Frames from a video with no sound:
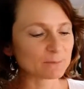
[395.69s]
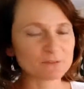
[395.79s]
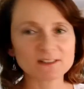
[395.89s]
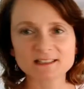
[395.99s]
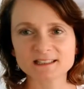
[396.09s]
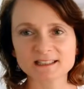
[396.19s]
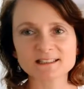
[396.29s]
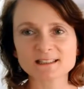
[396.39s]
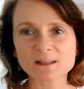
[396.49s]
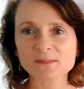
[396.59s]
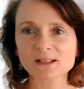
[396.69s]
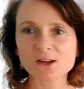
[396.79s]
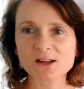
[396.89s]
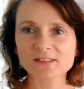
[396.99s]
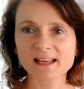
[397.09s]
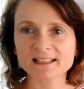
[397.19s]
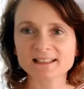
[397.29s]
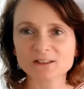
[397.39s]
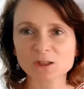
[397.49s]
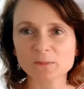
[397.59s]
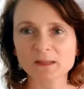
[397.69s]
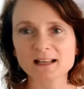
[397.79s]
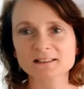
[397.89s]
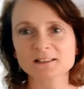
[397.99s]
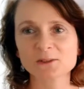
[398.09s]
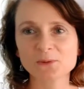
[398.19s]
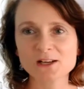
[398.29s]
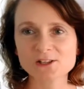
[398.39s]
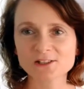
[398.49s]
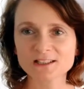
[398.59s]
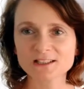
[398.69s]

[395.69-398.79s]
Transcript: if he sees something like that, he's going to be asking questions.